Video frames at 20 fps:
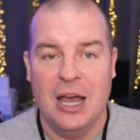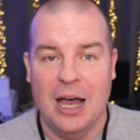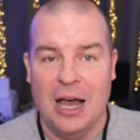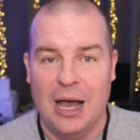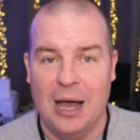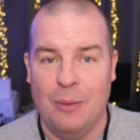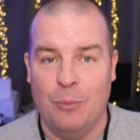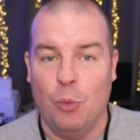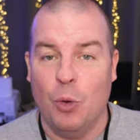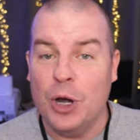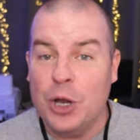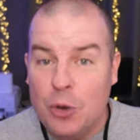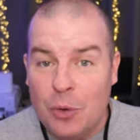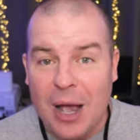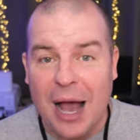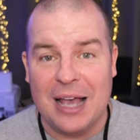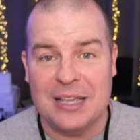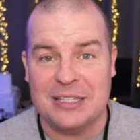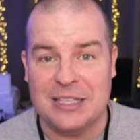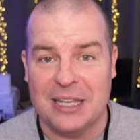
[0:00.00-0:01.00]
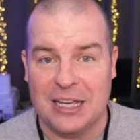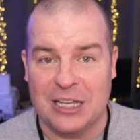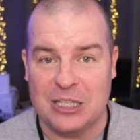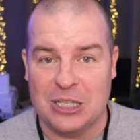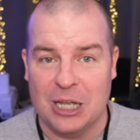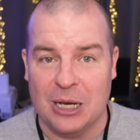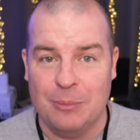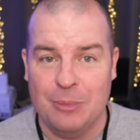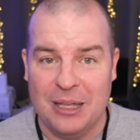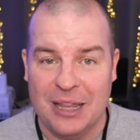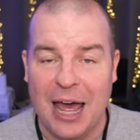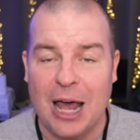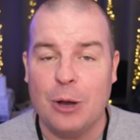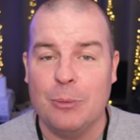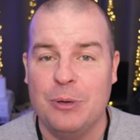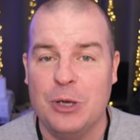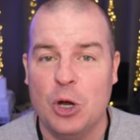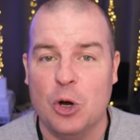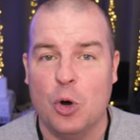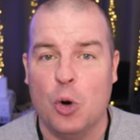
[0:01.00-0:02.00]
Um, what do you guys think it's going to be?
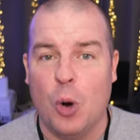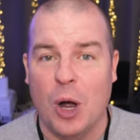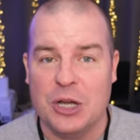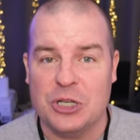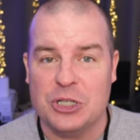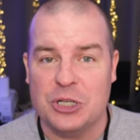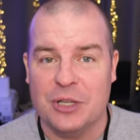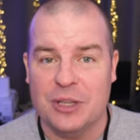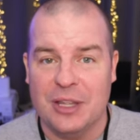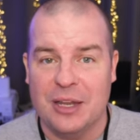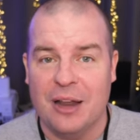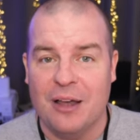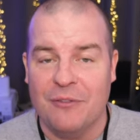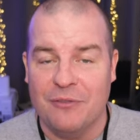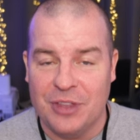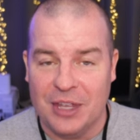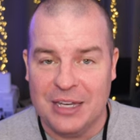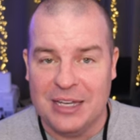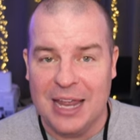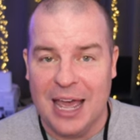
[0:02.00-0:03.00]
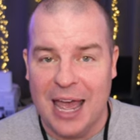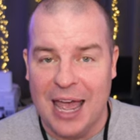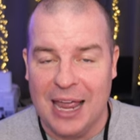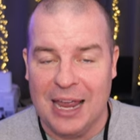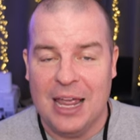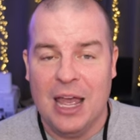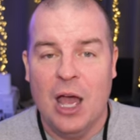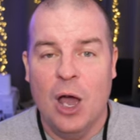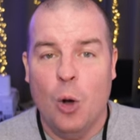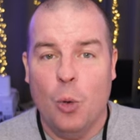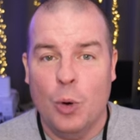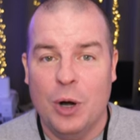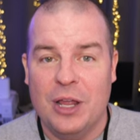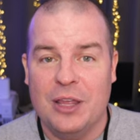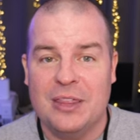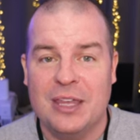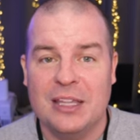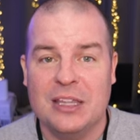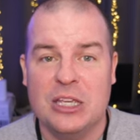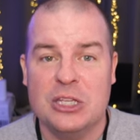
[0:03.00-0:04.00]
That'll be your question of the day. What do
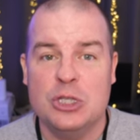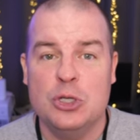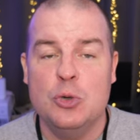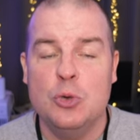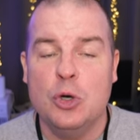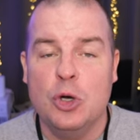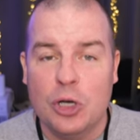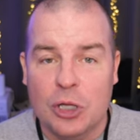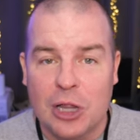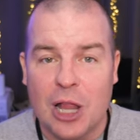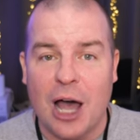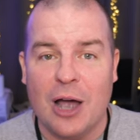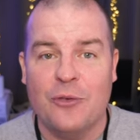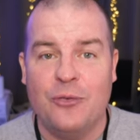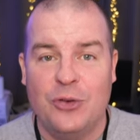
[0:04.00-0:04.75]
you think this new Good Lock